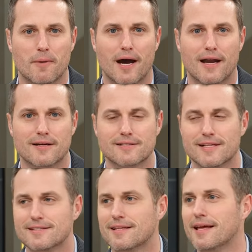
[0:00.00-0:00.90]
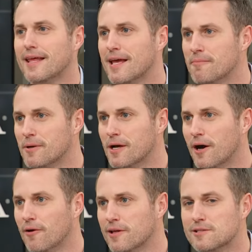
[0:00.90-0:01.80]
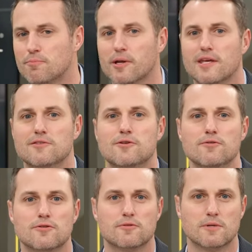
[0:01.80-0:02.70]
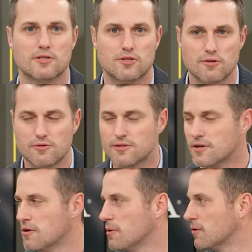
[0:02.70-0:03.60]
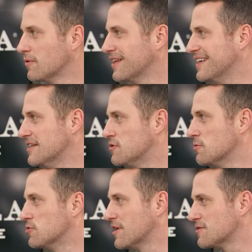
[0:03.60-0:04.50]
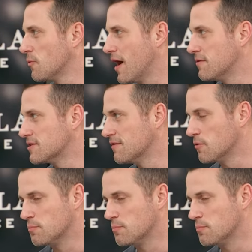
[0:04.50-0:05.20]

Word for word: Meyers. Let's let him go. Let's bring in Juju Smith Schuster. We don't really need to address the wide receiver